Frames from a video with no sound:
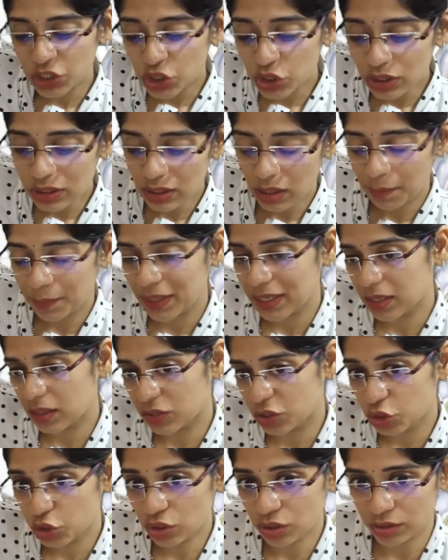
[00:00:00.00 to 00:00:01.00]

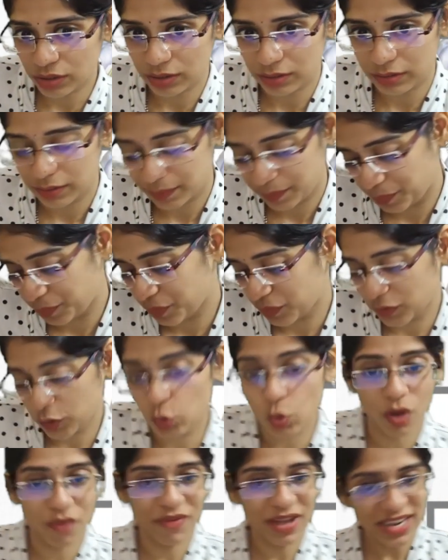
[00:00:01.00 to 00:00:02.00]
children
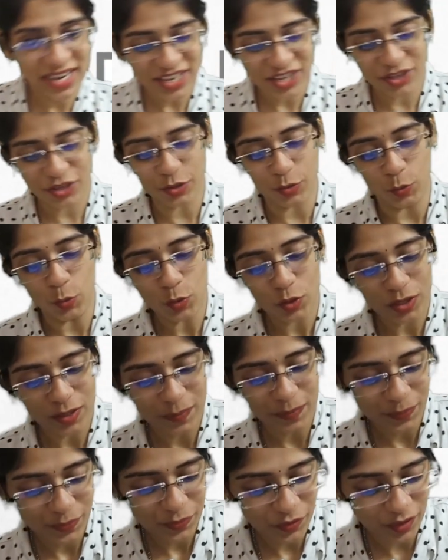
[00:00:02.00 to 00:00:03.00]
who are very cute,
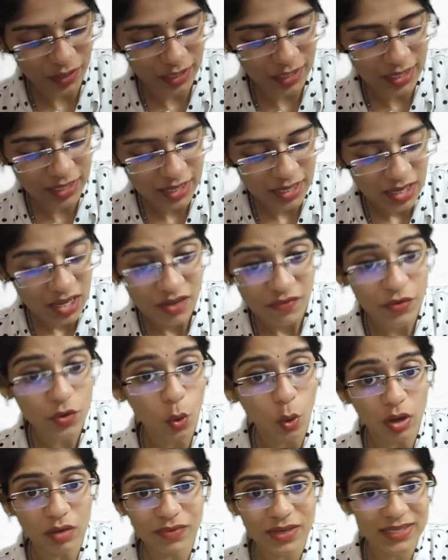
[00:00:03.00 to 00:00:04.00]
okay, we
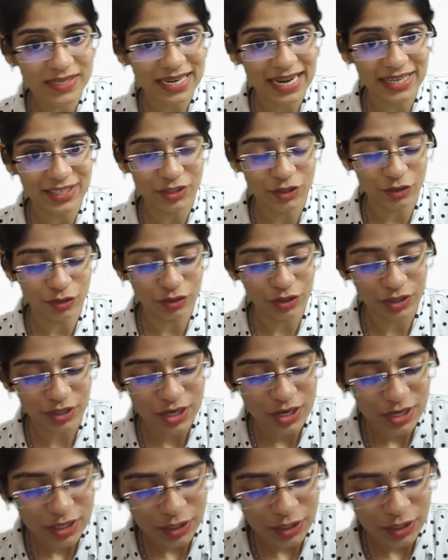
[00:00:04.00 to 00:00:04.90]
always like children.